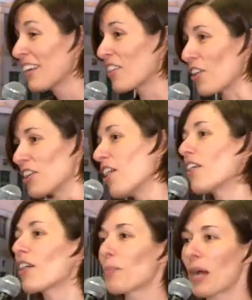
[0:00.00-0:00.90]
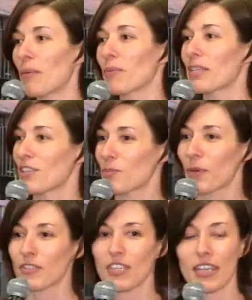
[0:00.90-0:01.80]
Their young are probably
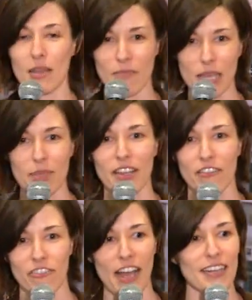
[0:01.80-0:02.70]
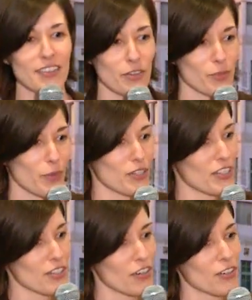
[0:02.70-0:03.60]
dispersing and maybe they're finding those birds
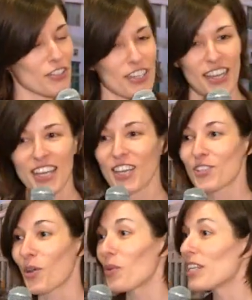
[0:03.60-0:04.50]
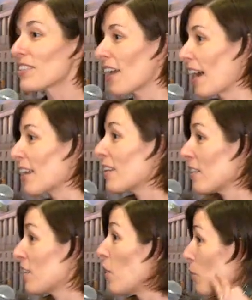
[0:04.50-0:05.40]
and turtles. So we decided,
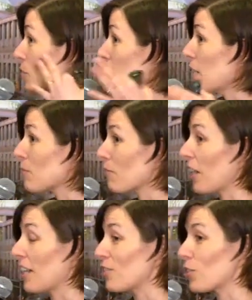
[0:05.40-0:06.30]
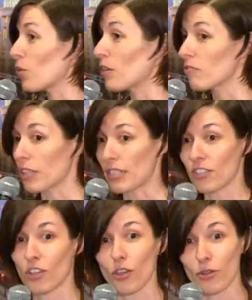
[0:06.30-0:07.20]
you know, seems very intuitive. Let's
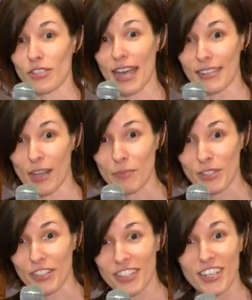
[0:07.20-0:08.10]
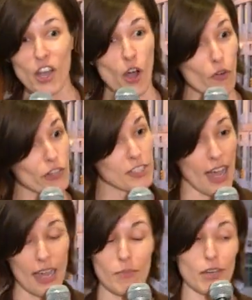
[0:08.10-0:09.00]
close that dumpster. Over
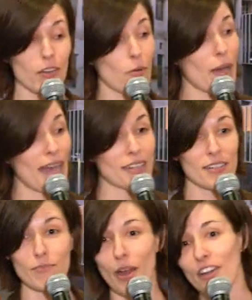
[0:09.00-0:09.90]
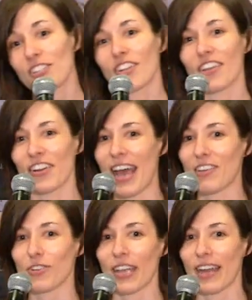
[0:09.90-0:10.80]
time, they'll go back to the marsh, to their
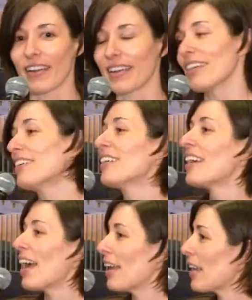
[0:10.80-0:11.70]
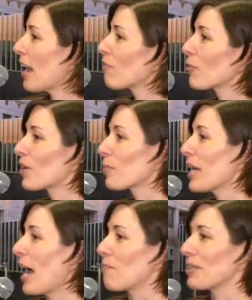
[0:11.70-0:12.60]
natural area and everyone will be
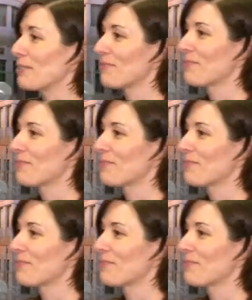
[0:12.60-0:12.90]
happy.